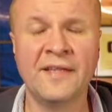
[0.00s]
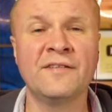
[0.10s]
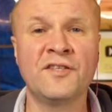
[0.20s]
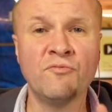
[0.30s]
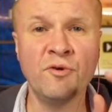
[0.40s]

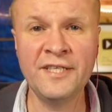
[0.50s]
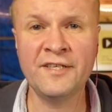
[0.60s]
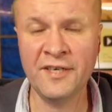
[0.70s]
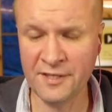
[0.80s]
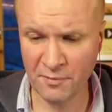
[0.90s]
To
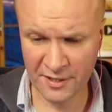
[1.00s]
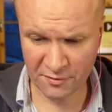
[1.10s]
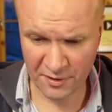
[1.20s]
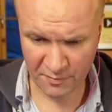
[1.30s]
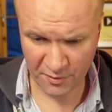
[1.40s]
resize my
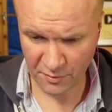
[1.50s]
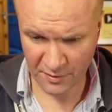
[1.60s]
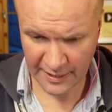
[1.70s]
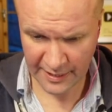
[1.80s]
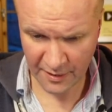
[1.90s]
screen
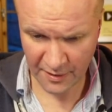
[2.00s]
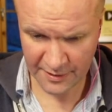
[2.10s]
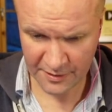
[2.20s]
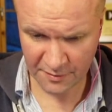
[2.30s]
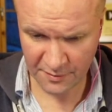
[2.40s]
recording, I
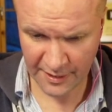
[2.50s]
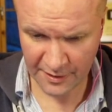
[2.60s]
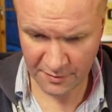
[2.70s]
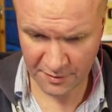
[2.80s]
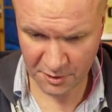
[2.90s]
don't
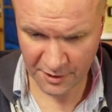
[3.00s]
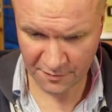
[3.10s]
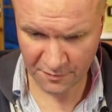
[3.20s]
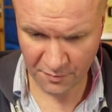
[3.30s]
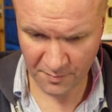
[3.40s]
use
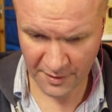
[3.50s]
transform.